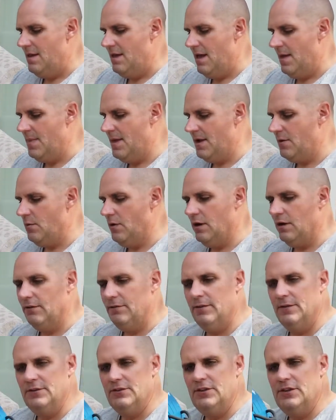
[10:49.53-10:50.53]
and they're quite good
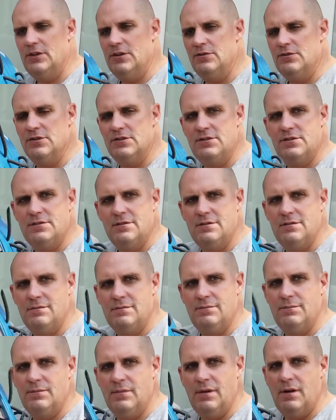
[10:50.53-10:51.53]
fun to use.
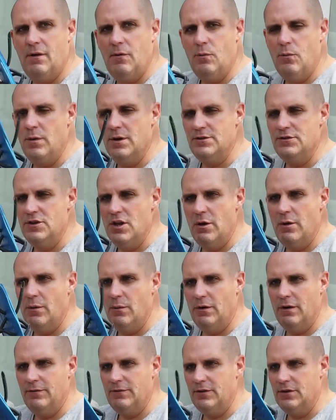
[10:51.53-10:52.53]
I always know it
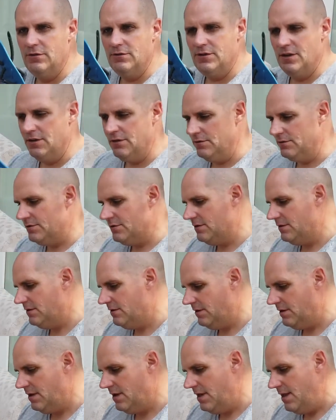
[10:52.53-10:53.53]
when I've used those.
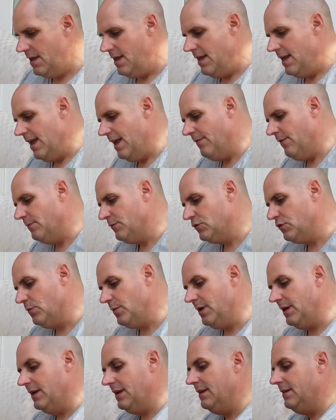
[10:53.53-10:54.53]
If I'm
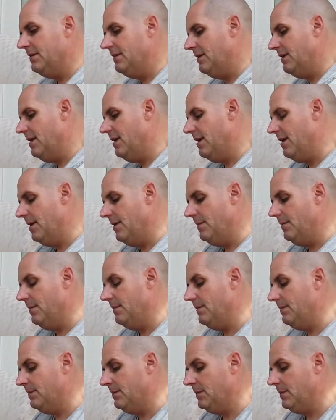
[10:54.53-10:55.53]
swimming
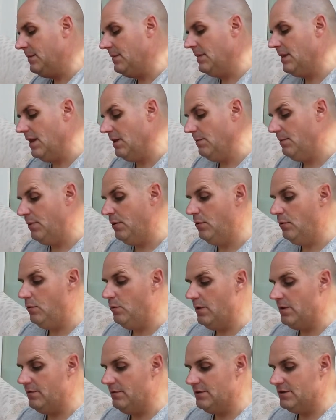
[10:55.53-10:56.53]
in a pool,
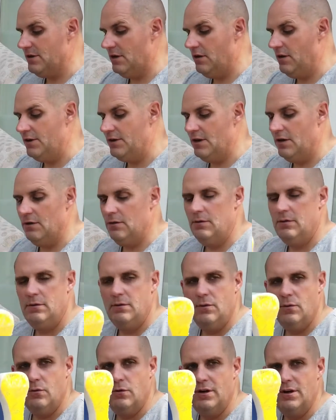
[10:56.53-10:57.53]
whether it's a Lido
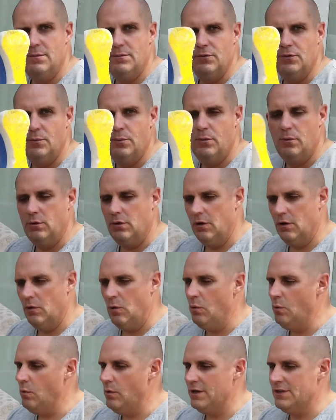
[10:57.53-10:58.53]
or an indoor pool, I
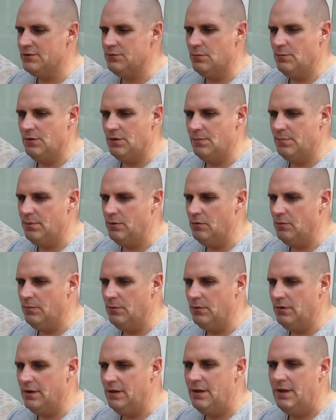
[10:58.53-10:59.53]
always swim with a pool
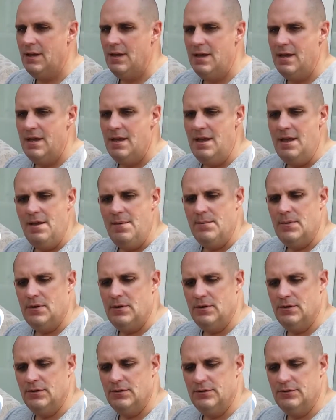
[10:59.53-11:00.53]
buoy,
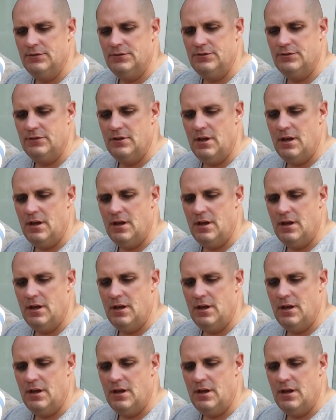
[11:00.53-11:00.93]
because